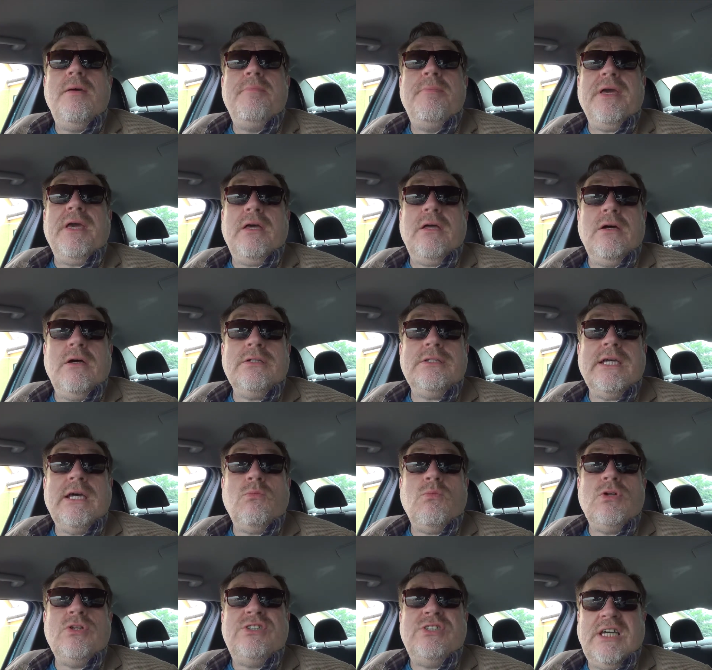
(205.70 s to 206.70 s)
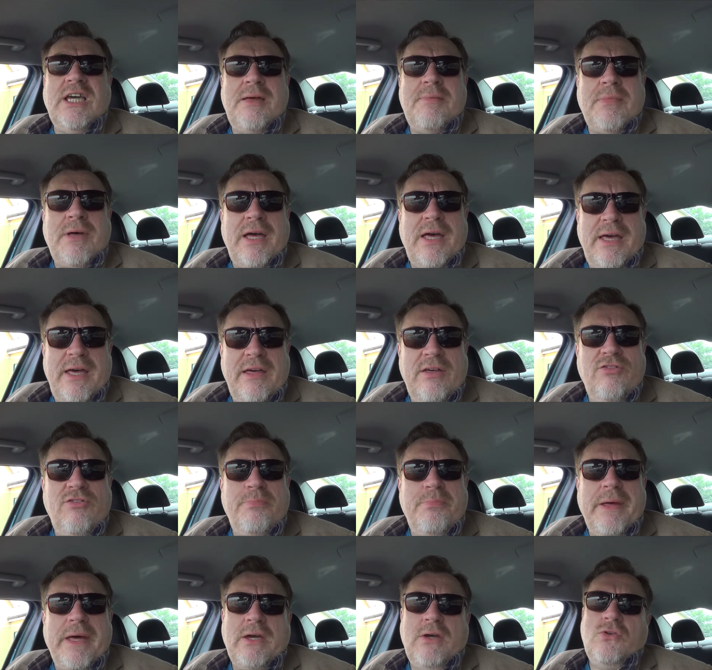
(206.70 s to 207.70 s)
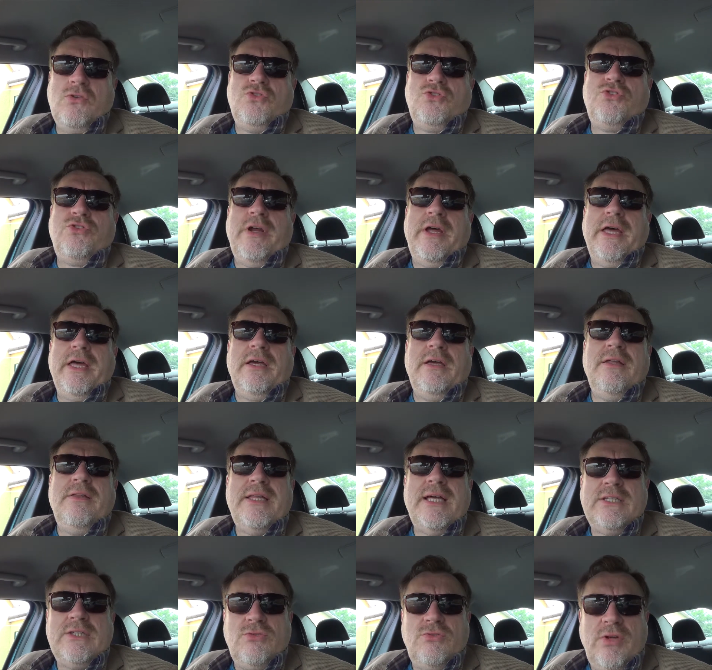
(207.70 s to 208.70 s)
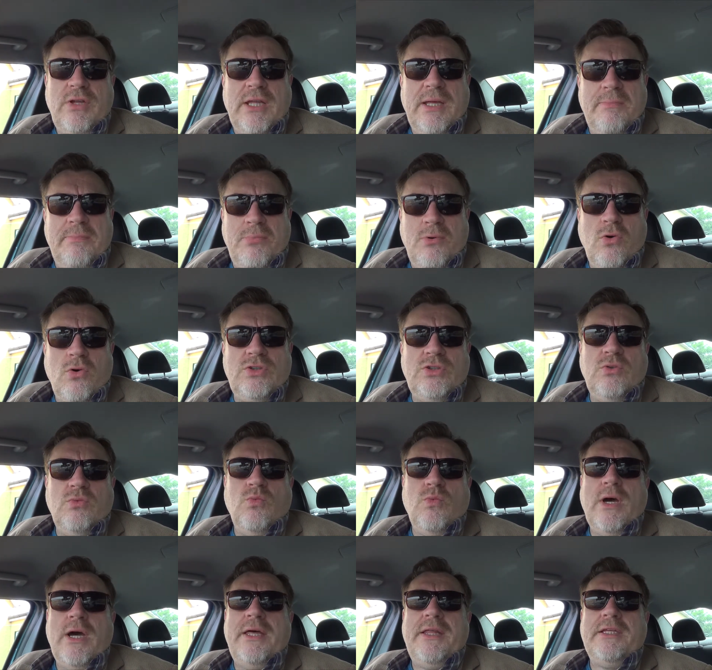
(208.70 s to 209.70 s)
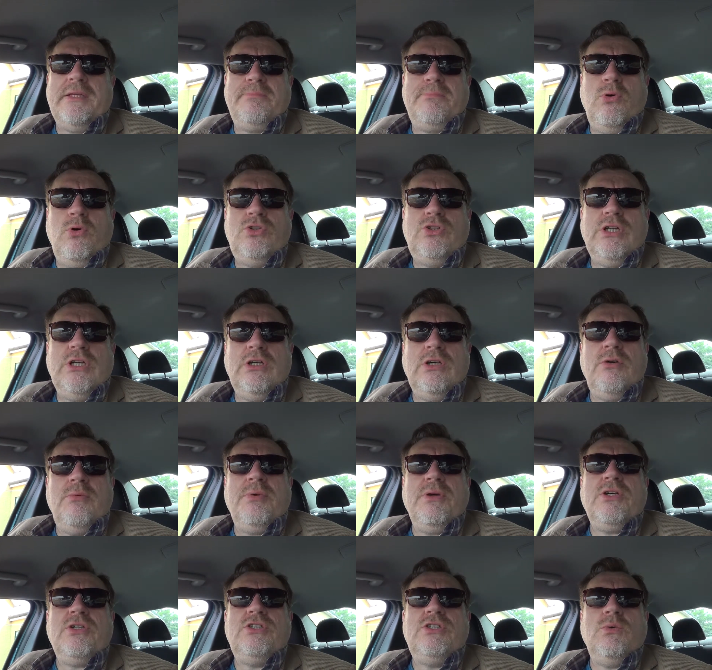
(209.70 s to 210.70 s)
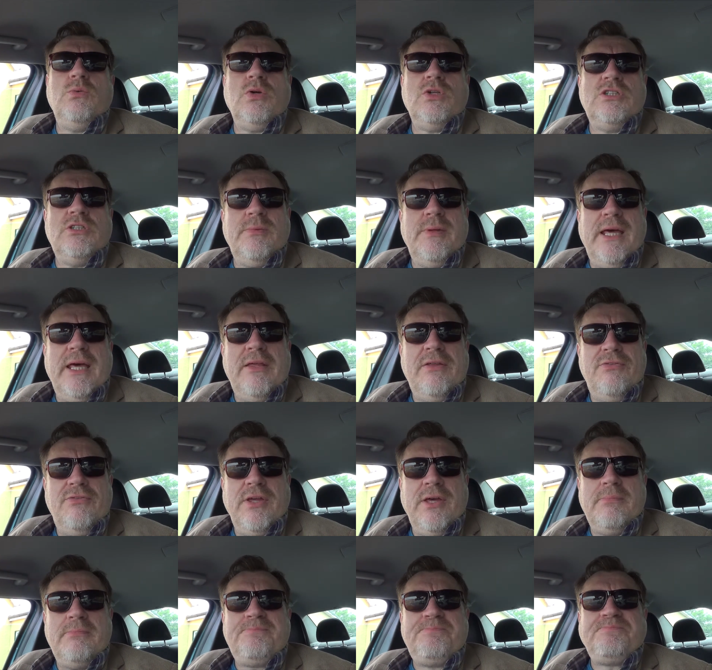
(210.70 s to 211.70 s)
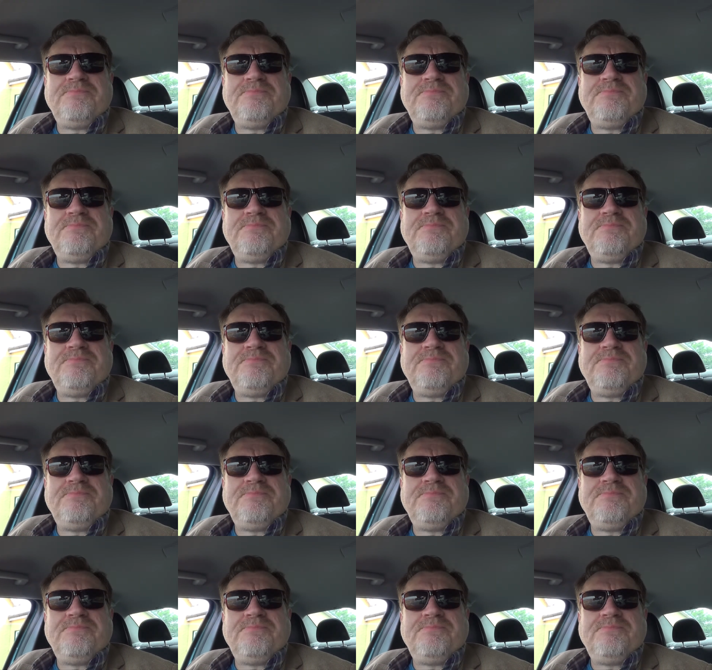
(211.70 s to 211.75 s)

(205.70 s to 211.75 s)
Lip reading: because I want to get my health back on track. And that's a really important why that's pushing you because you want to be healthy.